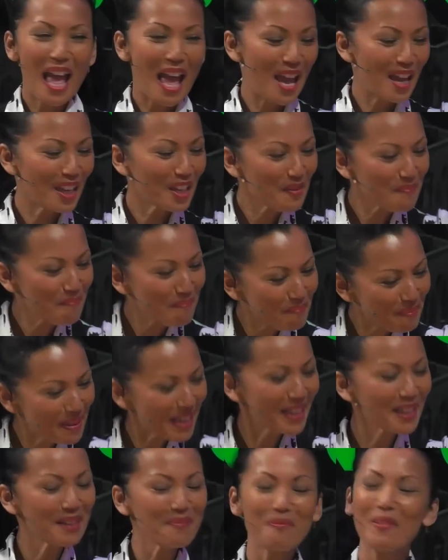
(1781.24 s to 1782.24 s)
And a
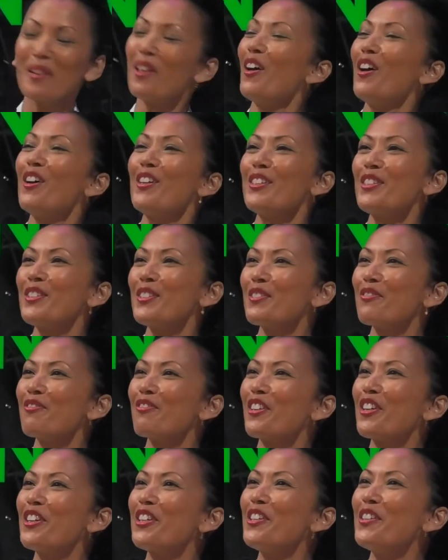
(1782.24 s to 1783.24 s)
big applause
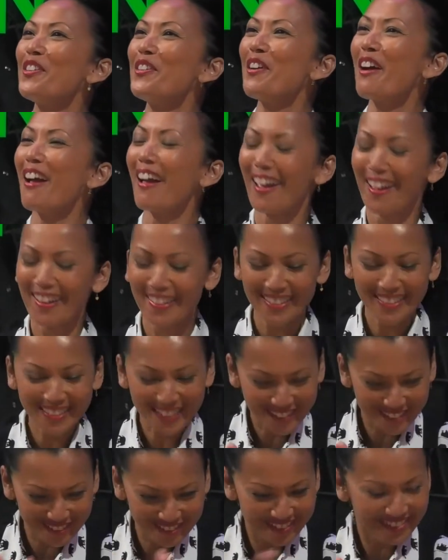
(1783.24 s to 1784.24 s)
for you, Ing.
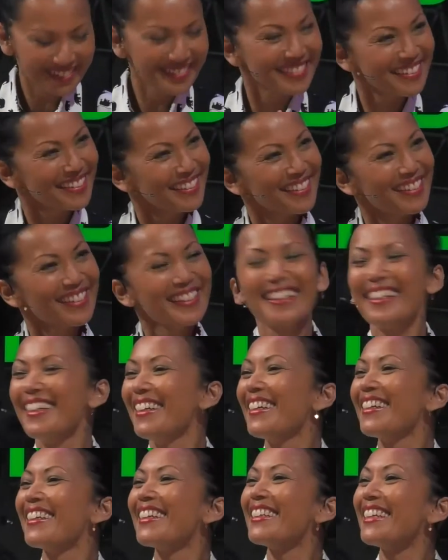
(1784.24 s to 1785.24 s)

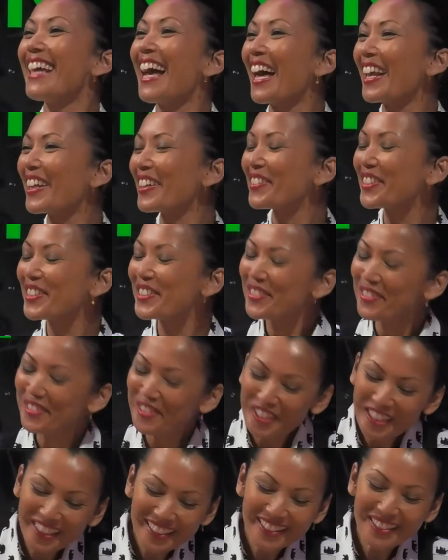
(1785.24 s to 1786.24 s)
Yeah, that
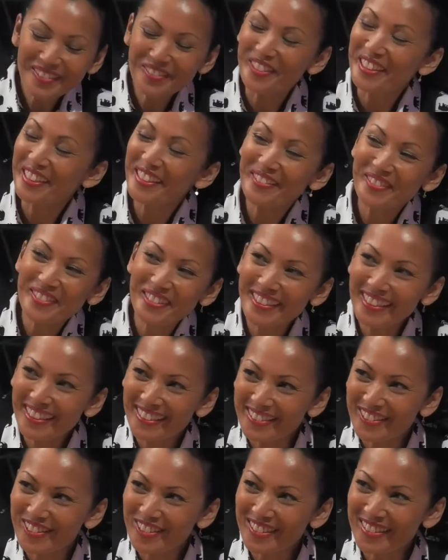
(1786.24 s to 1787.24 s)
was really, really,
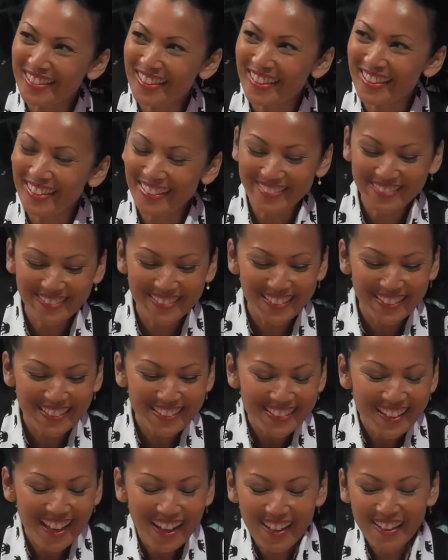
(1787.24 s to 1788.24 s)
really interesting.
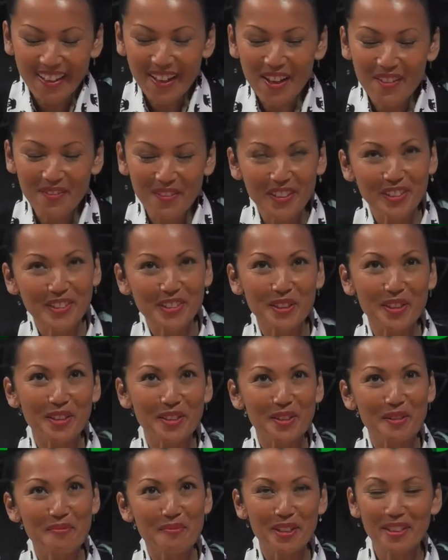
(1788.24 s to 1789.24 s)
I have
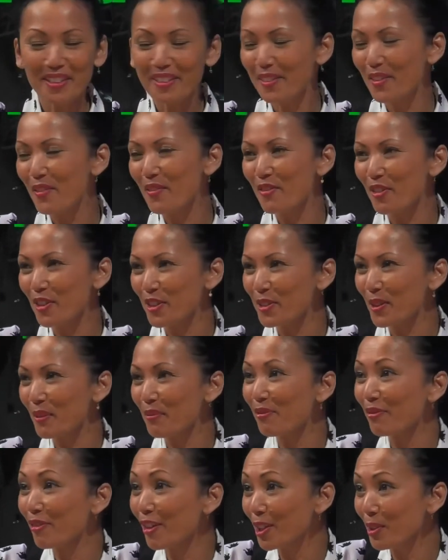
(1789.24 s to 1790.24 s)
actually immediately first
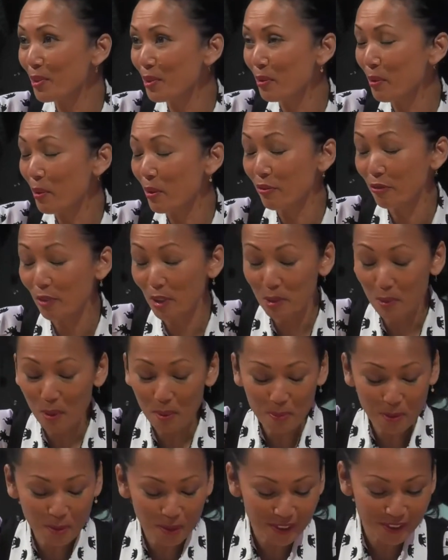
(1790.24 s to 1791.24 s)
up
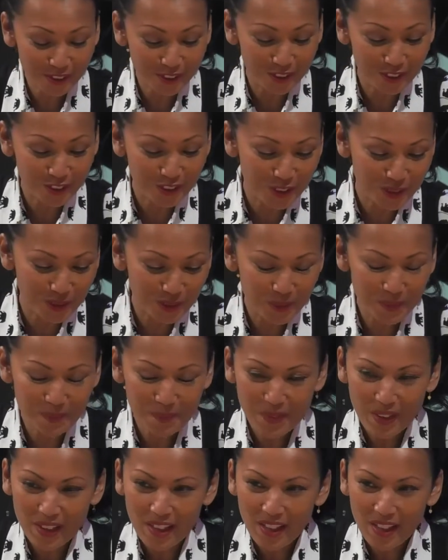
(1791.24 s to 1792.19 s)
follow-up question to you.